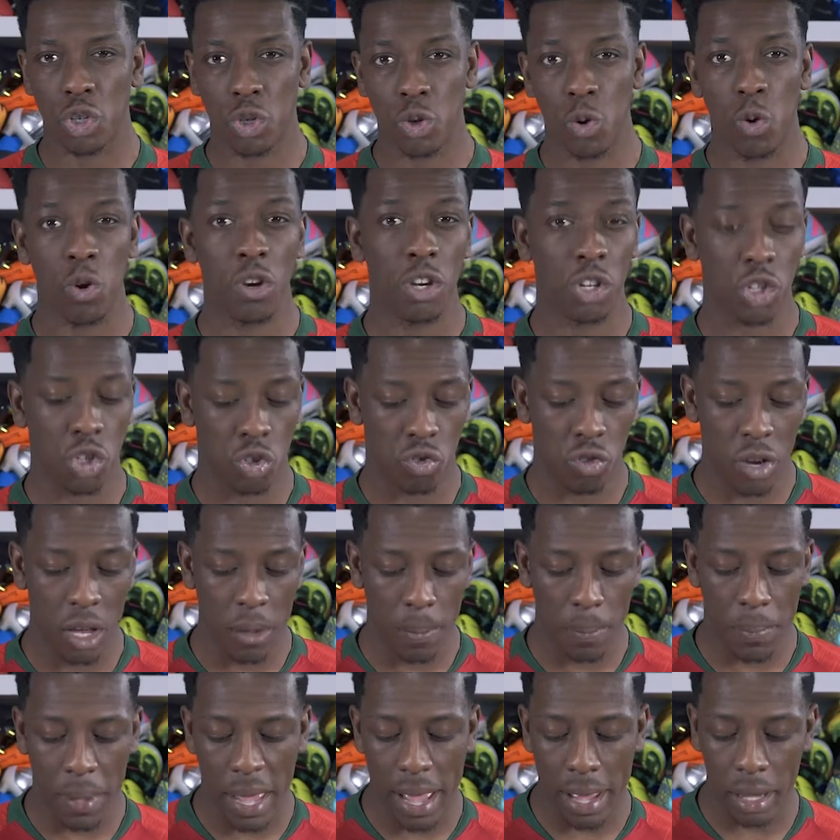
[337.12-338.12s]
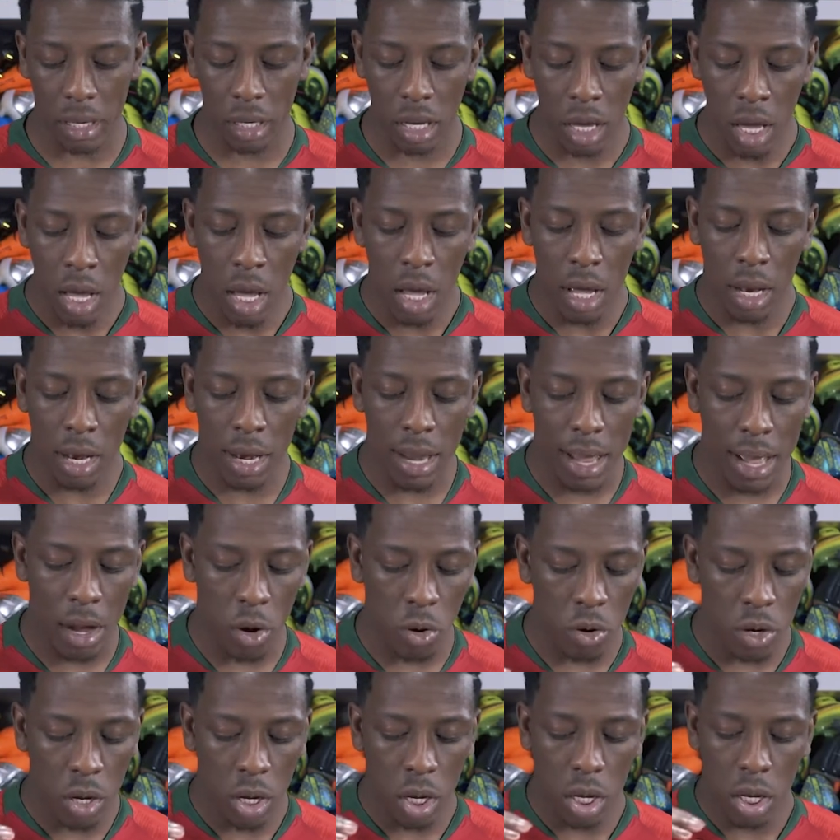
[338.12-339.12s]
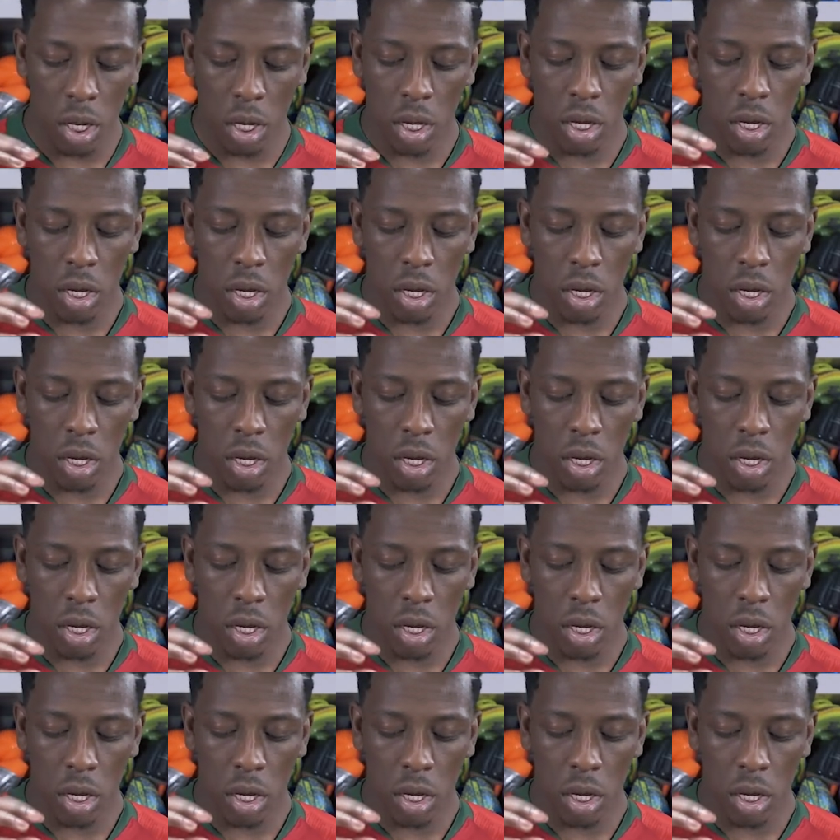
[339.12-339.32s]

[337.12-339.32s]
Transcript: you saw in the string bag. Now,